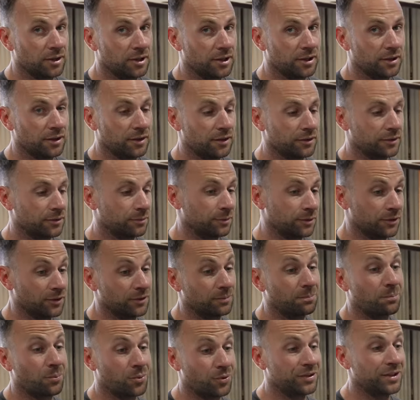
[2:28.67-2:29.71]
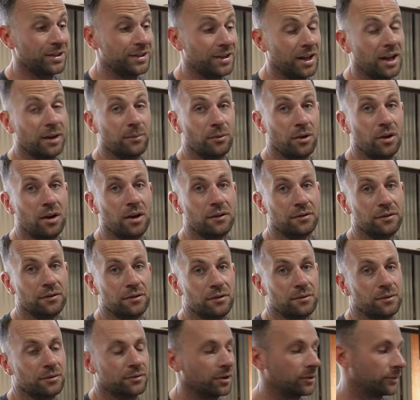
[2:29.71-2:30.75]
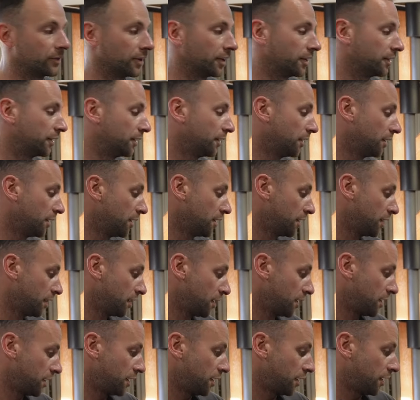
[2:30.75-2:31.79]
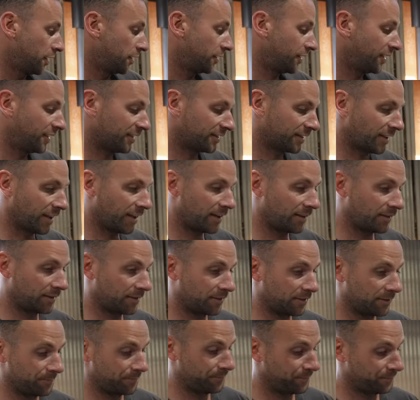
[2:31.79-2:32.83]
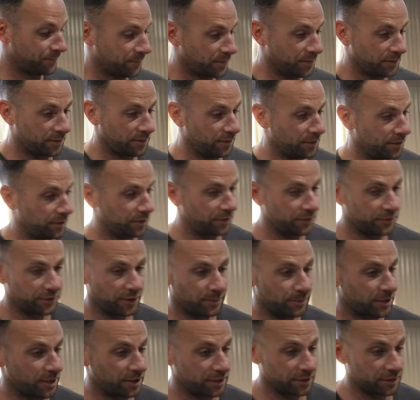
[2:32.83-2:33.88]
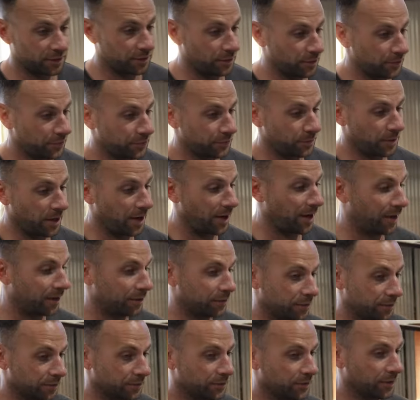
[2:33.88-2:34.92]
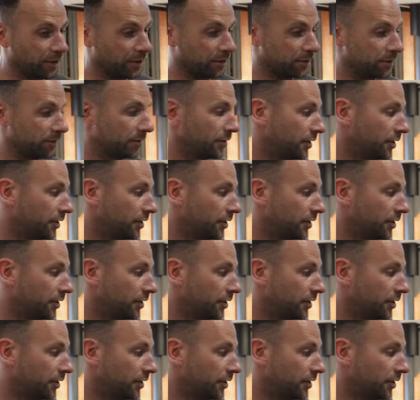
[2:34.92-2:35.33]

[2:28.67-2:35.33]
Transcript: kilos, which is pretty damn light for a rooftop tent. These days, you know, some are getting close to 100, so